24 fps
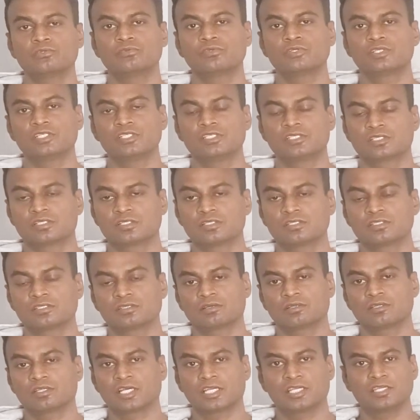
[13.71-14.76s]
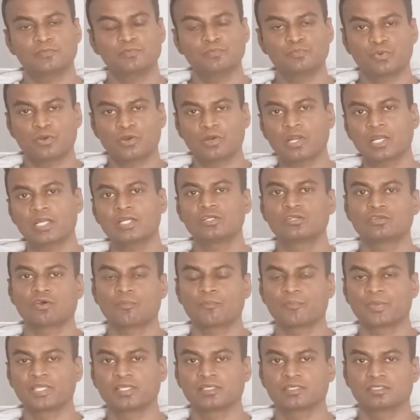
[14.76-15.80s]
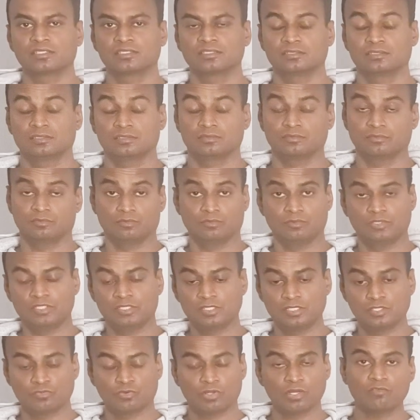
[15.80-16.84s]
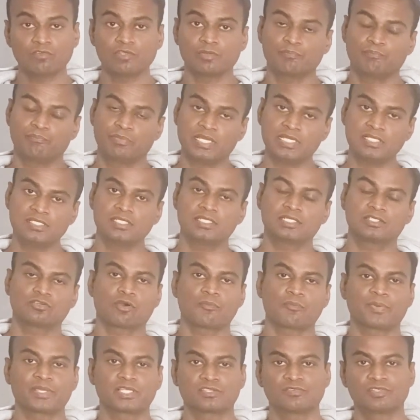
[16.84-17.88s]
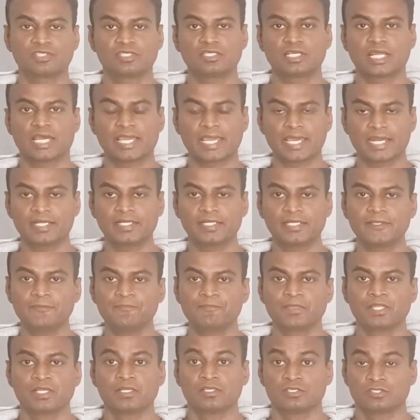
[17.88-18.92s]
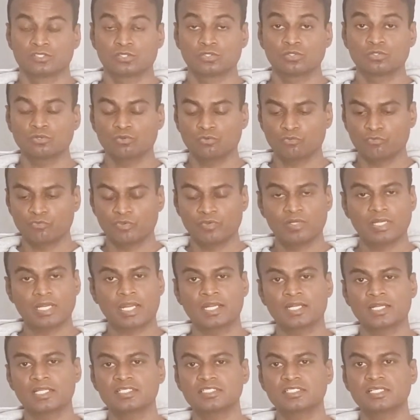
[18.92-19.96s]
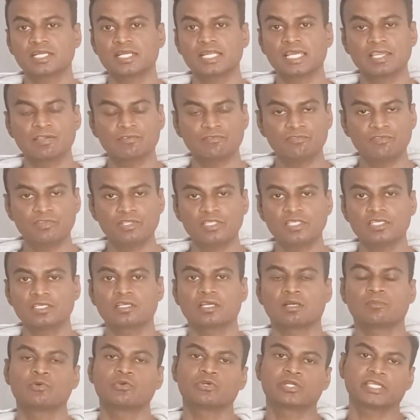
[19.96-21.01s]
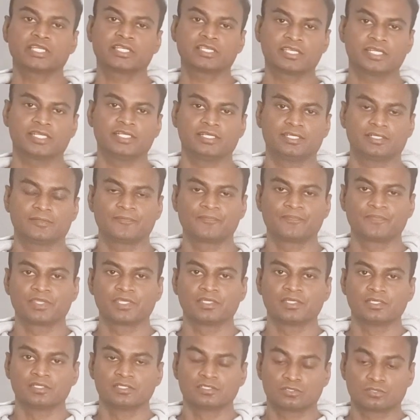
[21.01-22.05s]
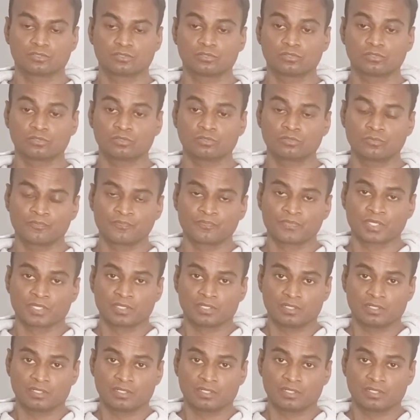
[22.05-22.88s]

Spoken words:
to discuss on the important topic. This is one of the basic topics within IRT. So we will understand everything about a kit. So